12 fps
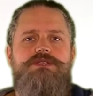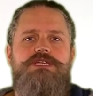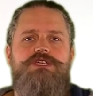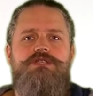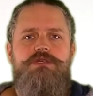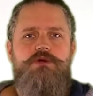
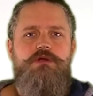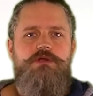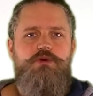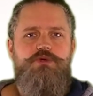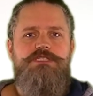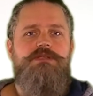did you do to
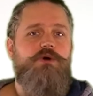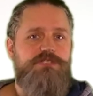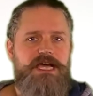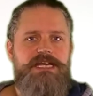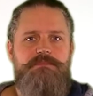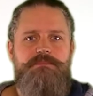lose
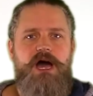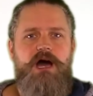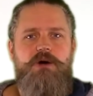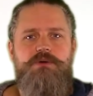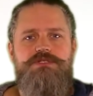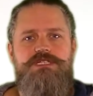those 80
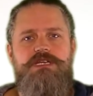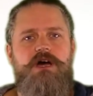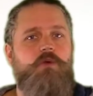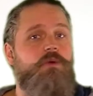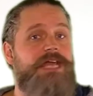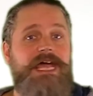pounds?
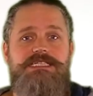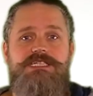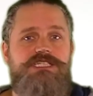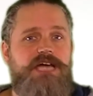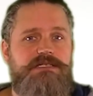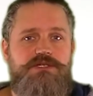What
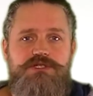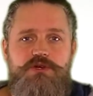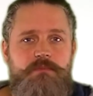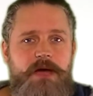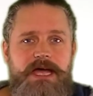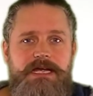exercises you
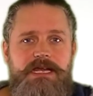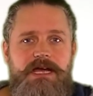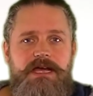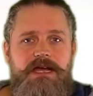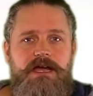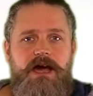made,
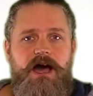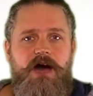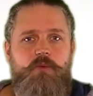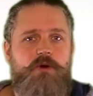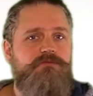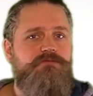
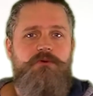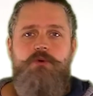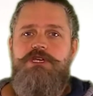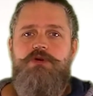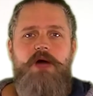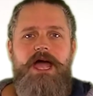what
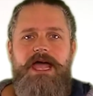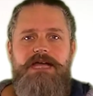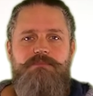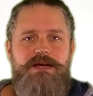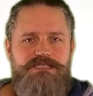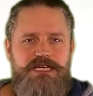food you
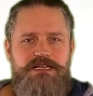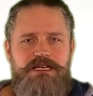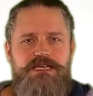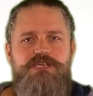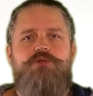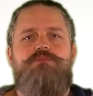ate.
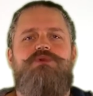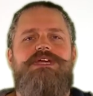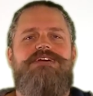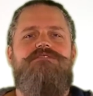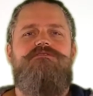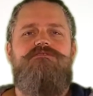Basically, you're
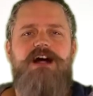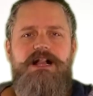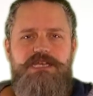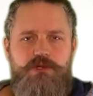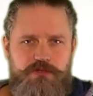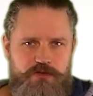bringing
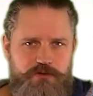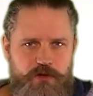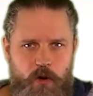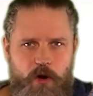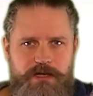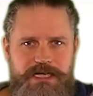value to
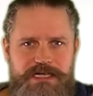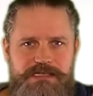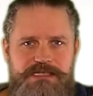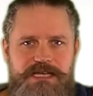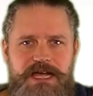your audience.